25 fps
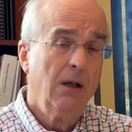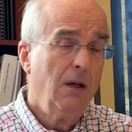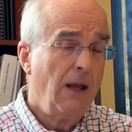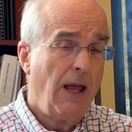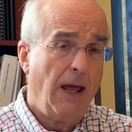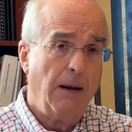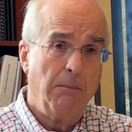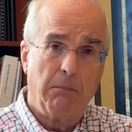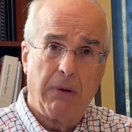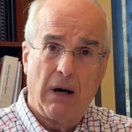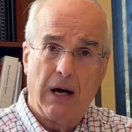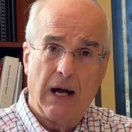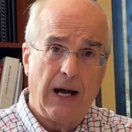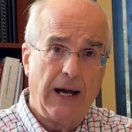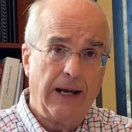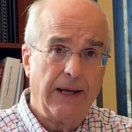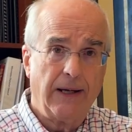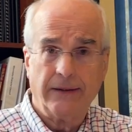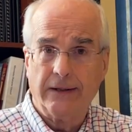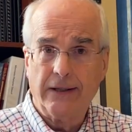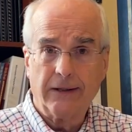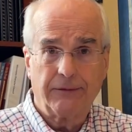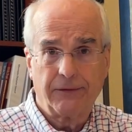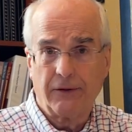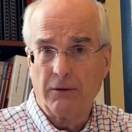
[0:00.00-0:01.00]
and buy a
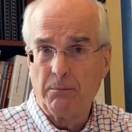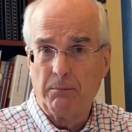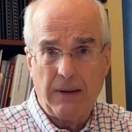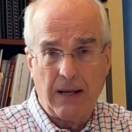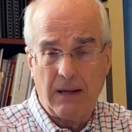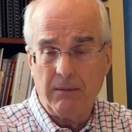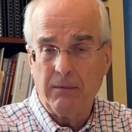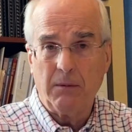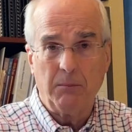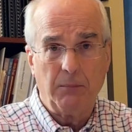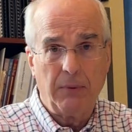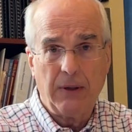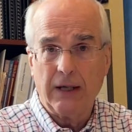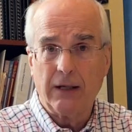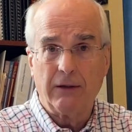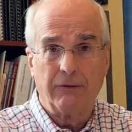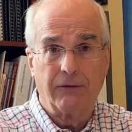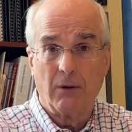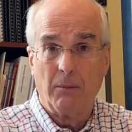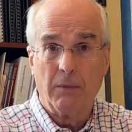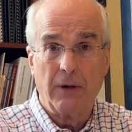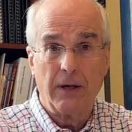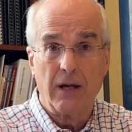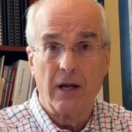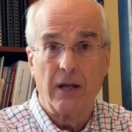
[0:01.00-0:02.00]
different baby pig
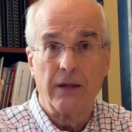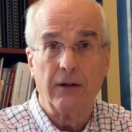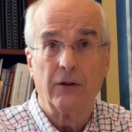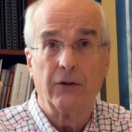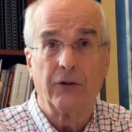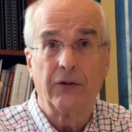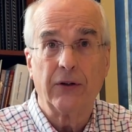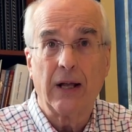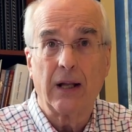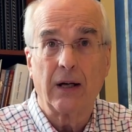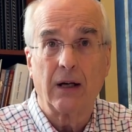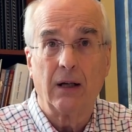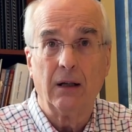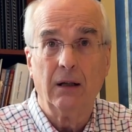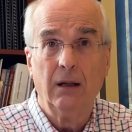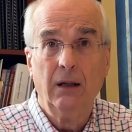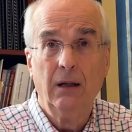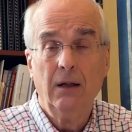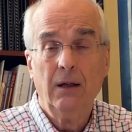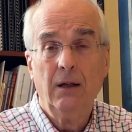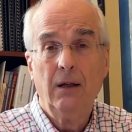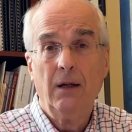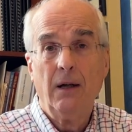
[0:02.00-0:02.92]
from another seller,